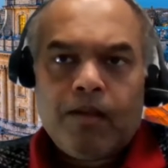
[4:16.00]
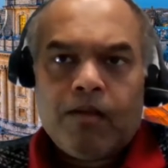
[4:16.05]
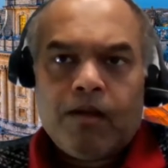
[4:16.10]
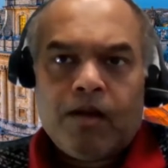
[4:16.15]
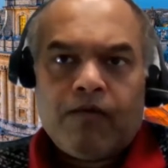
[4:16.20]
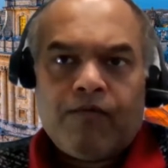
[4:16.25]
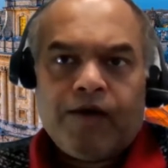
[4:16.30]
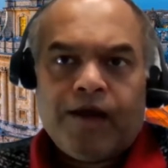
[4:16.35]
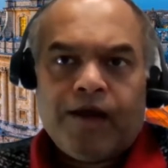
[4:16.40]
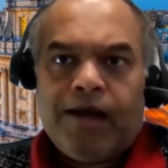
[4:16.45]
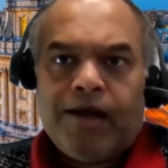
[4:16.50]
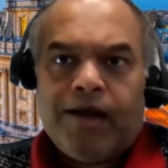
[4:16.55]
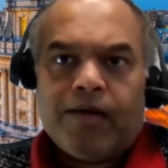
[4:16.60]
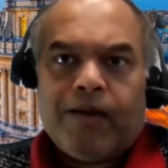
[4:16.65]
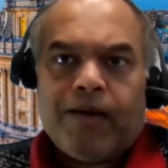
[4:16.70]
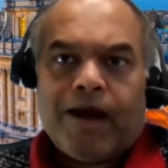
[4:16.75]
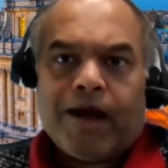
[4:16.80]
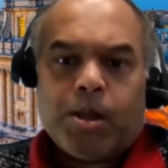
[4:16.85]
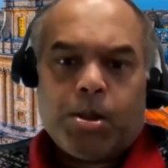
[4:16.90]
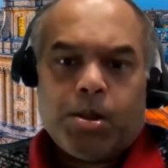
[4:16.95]
sort of an
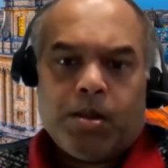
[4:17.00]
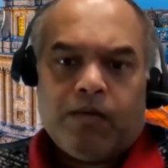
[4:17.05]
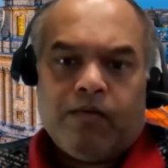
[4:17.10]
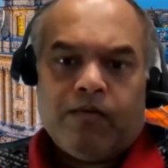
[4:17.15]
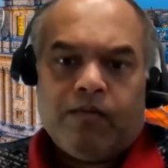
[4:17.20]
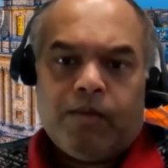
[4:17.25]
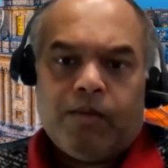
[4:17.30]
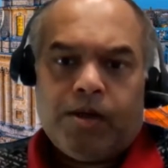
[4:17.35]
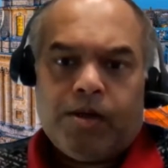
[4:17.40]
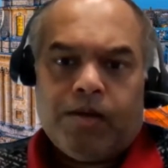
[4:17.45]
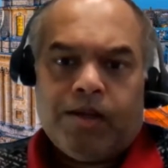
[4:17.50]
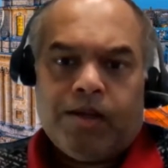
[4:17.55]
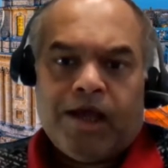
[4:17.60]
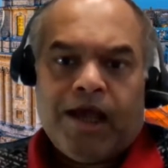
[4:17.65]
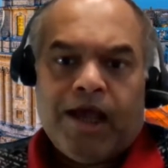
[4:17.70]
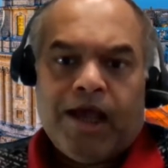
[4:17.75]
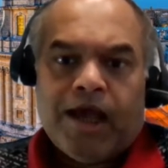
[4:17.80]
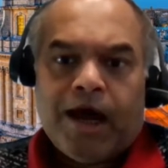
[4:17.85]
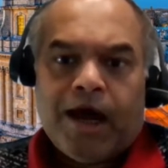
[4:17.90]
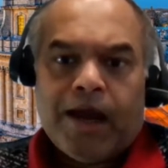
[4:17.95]
interaction between
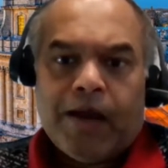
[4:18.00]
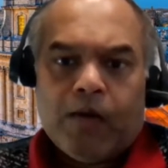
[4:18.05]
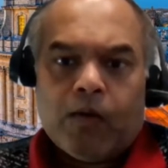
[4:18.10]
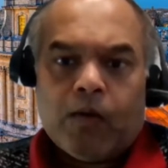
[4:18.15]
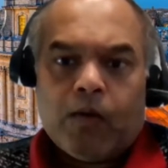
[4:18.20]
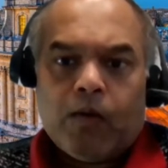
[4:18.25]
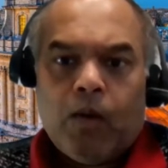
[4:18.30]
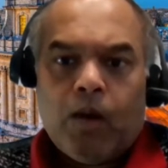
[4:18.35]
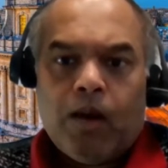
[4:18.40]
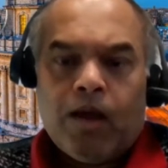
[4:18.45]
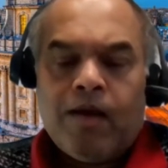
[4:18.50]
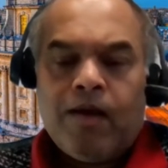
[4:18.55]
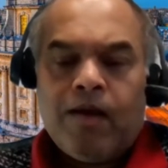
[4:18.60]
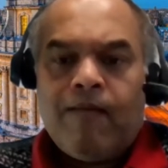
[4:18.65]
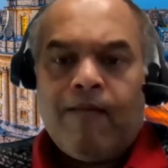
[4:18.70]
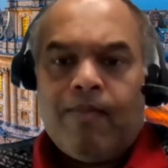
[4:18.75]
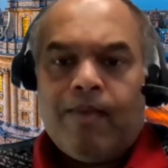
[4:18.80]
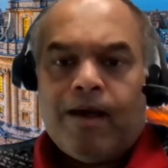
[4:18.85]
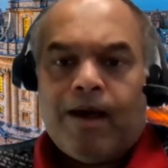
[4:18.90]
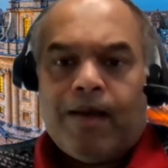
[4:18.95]
the AI role
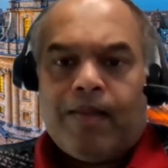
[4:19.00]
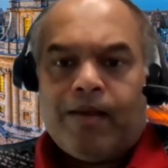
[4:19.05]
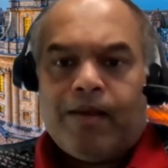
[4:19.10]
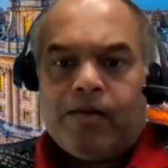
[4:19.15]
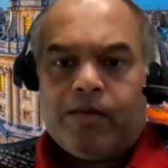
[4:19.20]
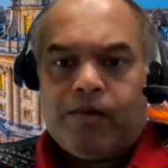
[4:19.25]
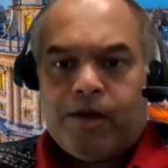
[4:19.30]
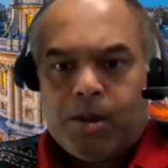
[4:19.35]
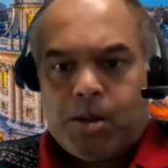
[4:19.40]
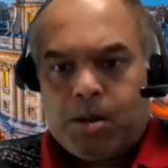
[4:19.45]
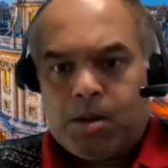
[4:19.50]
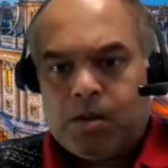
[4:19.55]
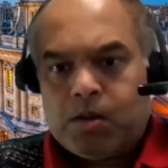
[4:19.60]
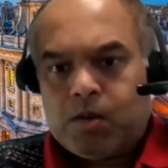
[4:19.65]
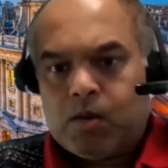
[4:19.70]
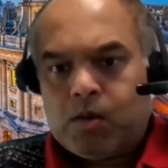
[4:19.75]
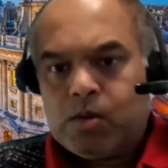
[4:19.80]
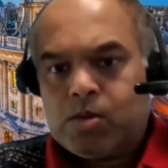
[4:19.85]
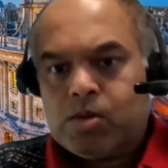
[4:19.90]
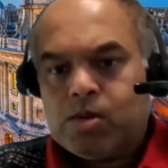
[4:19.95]
and the traditional
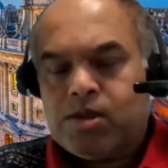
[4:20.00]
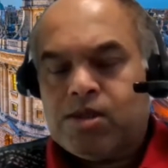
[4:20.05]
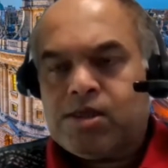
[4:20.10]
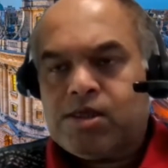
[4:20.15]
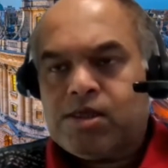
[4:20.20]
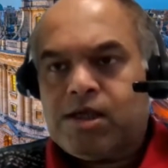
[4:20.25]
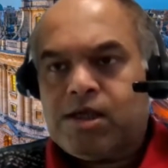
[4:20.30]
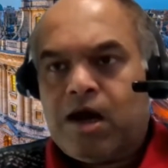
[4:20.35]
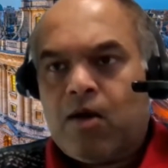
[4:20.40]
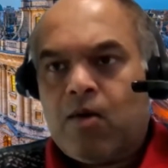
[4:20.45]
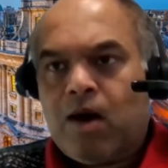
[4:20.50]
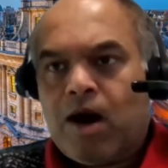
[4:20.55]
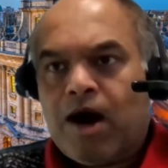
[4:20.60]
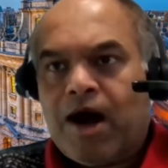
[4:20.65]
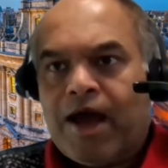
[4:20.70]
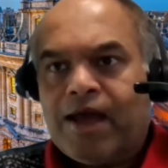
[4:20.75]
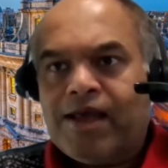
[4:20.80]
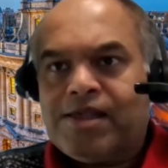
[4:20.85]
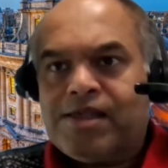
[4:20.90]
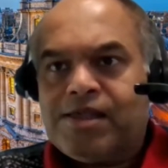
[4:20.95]
role. So this is how
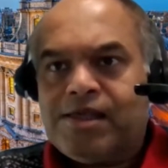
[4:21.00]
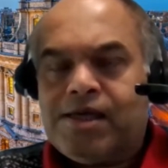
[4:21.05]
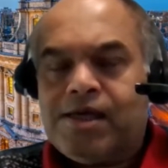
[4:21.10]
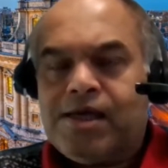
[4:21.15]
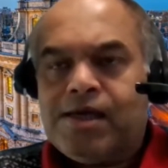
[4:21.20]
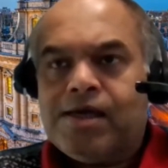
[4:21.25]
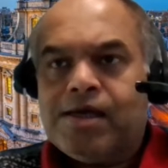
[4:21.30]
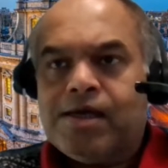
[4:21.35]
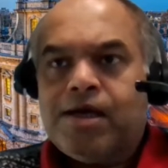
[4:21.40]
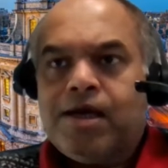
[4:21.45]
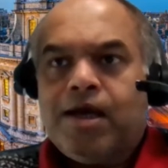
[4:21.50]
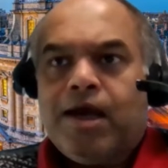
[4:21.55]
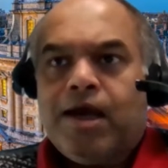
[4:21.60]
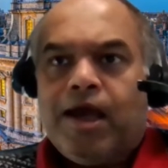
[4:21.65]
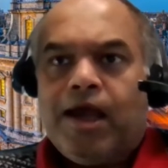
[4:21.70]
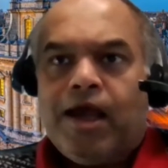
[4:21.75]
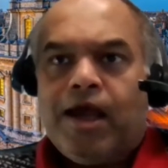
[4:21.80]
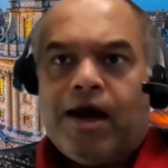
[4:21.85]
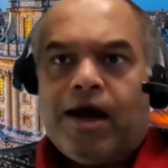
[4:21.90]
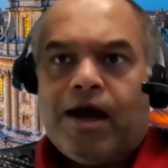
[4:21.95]
I see
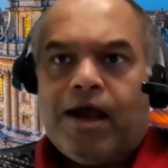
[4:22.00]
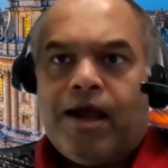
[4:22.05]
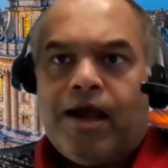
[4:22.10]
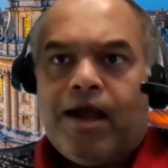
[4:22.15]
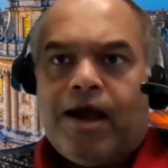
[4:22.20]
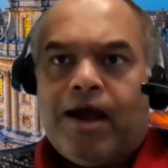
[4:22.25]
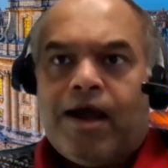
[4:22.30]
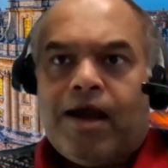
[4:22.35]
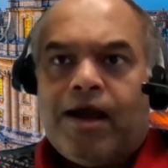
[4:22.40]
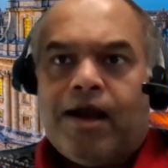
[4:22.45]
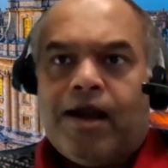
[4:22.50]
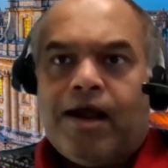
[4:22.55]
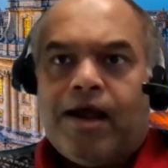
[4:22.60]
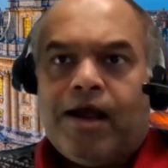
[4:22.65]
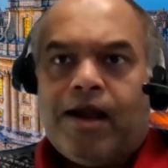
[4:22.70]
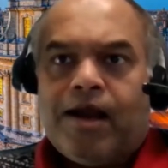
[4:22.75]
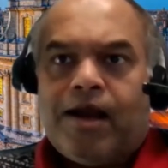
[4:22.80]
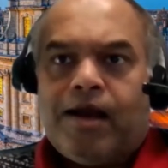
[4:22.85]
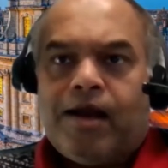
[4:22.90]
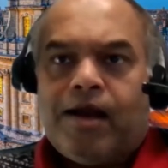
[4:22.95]
AI and
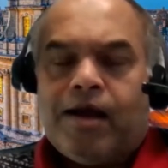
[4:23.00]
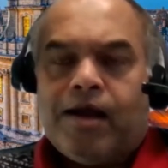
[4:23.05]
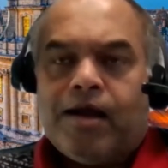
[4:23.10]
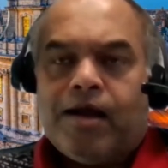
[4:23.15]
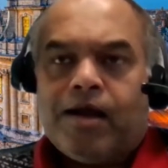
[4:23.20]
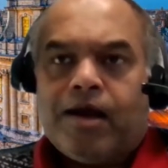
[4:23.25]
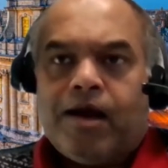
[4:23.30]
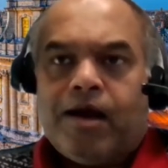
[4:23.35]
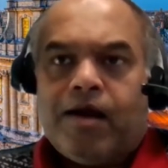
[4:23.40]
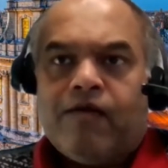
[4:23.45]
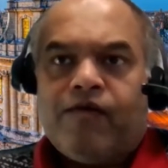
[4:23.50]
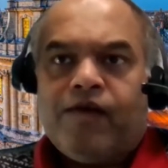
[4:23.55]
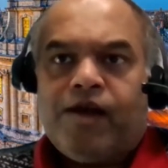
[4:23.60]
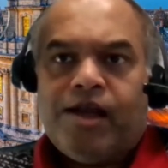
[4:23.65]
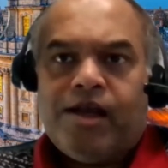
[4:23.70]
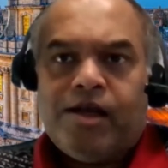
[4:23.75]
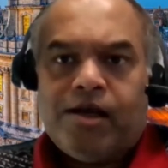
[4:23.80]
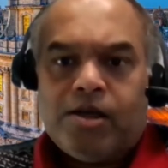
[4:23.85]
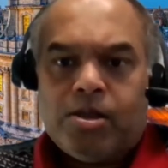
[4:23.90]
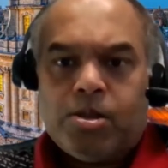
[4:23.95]
kind of
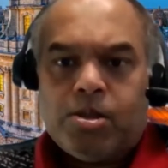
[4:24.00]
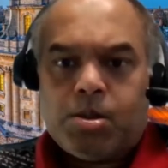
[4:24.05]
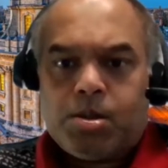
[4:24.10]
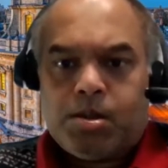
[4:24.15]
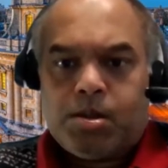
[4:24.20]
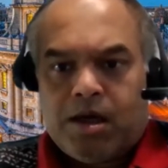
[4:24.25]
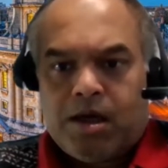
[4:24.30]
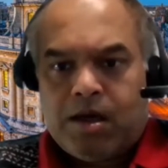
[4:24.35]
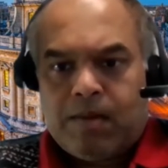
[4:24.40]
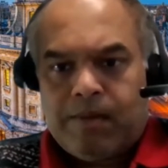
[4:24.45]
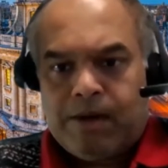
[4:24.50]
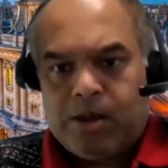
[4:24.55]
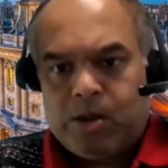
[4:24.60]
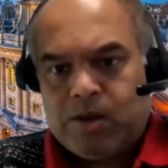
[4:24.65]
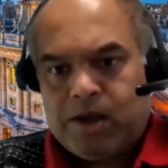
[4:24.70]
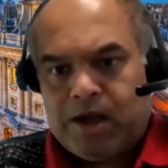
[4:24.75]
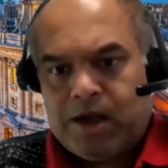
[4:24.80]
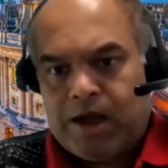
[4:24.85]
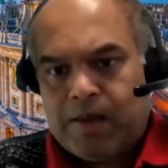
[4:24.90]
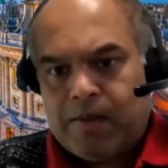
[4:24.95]
industry coming
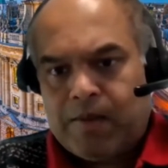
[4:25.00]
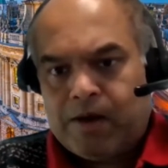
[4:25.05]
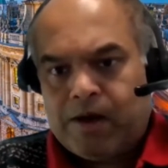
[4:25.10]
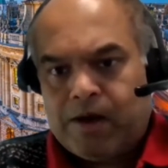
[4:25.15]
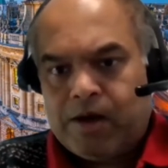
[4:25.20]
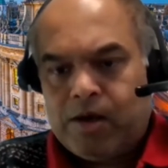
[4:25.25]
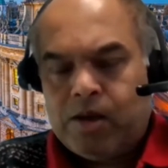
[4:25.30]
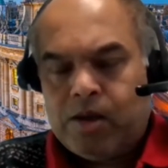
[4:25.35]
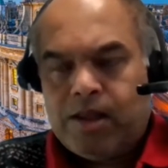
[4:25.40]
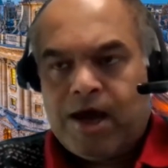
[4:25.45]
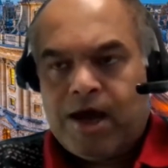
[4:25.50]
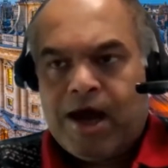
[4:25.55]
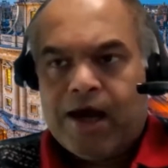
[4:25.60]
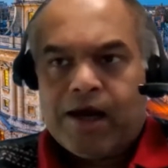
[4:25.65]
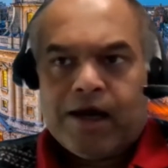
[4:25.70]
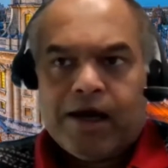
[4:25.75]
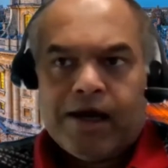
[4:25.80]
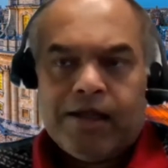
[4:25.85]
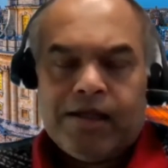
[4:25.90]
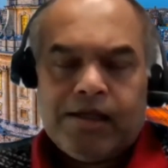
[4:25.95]
together, and
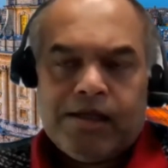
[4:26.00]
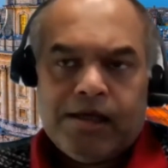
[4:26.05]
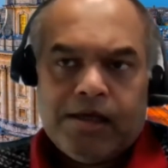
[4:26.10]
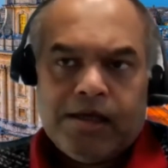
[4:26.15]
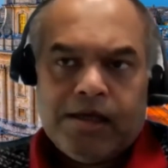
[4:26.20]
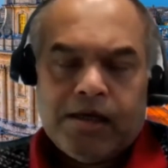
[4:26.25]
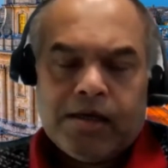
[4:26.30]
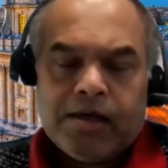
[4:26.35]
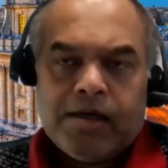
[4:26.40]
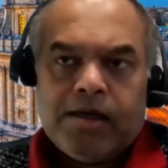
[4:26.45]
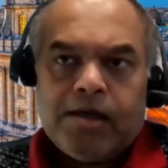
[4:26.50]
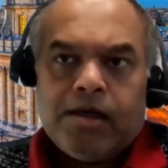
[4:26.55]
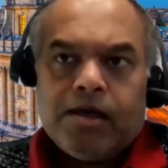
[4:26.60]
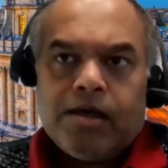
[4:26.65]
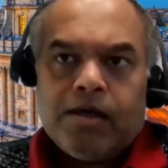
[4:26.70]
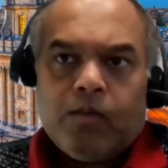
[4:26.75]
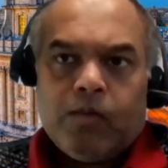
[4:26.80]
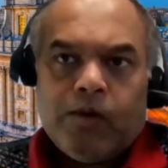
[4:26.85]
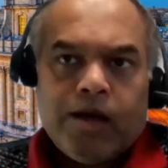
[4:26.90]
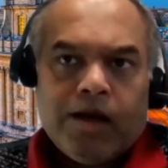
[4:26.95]
that I think
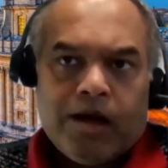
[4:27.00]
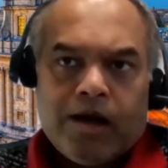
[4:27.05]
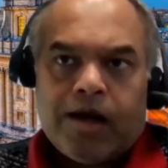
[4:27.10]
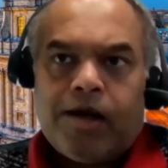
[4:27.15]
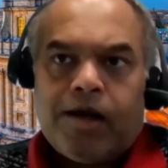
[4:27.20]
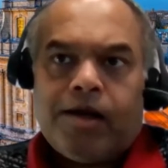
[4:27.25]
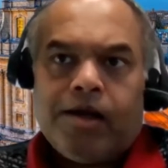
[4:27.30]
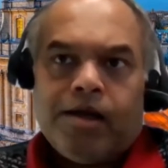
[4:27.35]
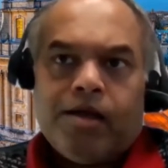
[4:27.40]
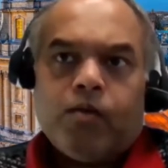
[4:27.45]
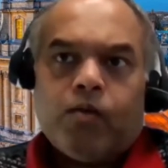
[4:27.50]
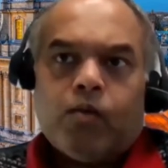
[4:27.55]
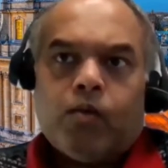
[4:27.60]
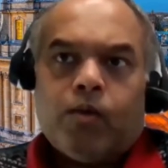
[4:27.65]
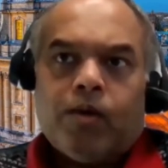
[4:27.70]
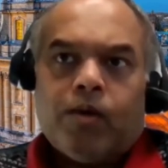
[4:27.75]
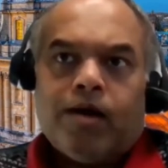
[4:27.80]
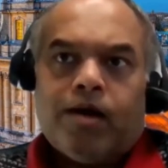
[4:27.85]
will continue.